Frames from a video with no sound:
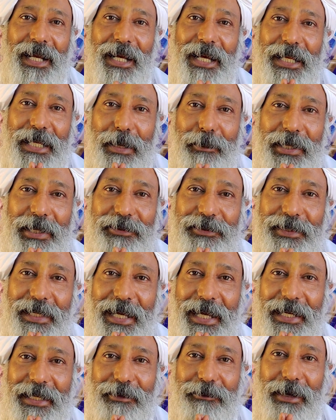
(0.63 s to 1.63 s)

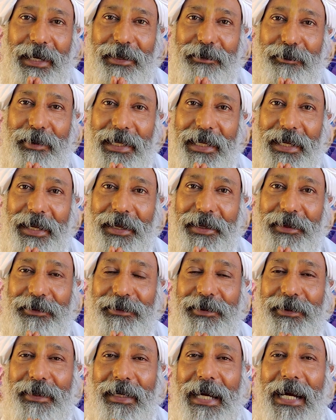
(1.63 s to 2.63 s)
Namaste, divine
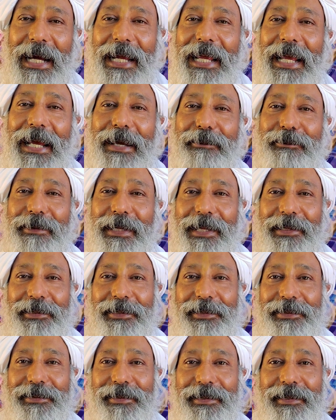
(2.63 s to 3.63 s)
beings. I am
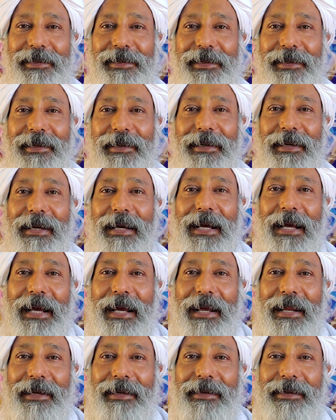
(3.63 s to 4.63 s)
Nandiji,
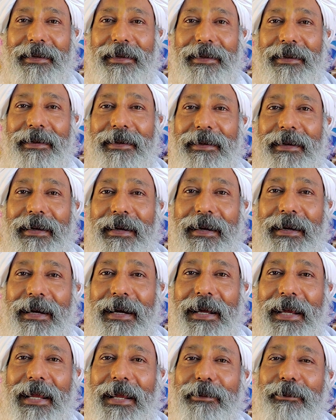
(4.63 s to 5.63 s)
and
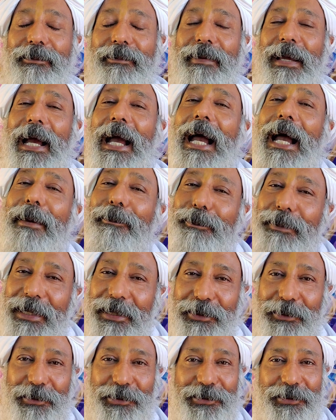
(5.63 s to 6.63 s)
I am happy
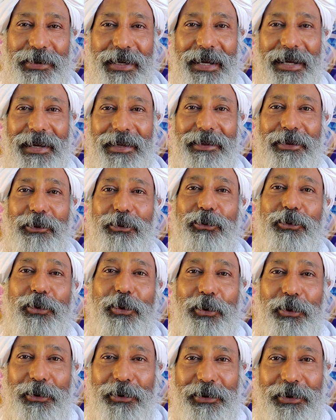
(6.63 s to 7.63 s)
to share the
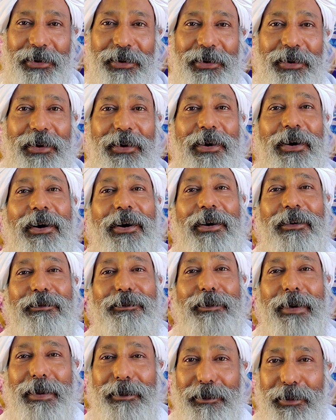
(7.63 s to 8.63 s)
story of
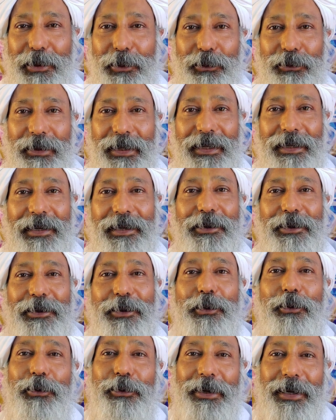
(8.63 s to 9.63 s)
my music,
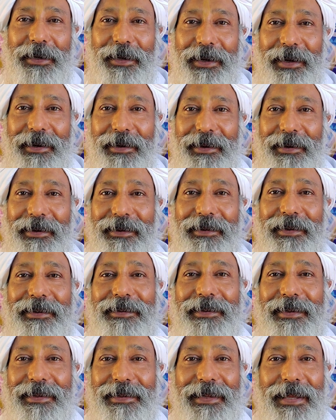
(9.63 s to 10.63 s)
Turiya, the
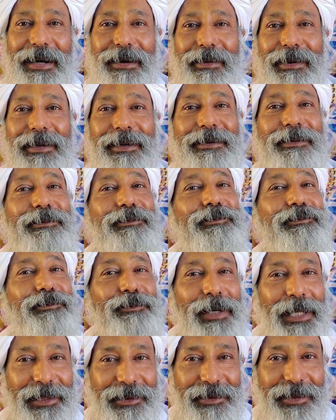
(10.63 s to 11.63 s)
Siddha
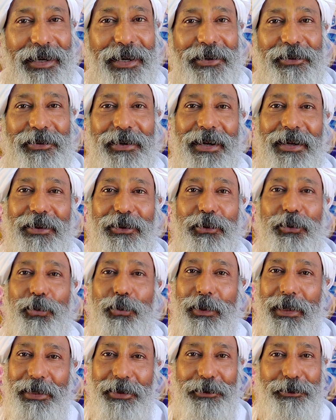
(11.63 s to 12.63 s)
mantra chants
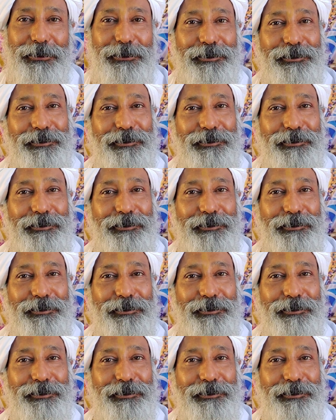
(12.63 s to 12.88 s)
with you.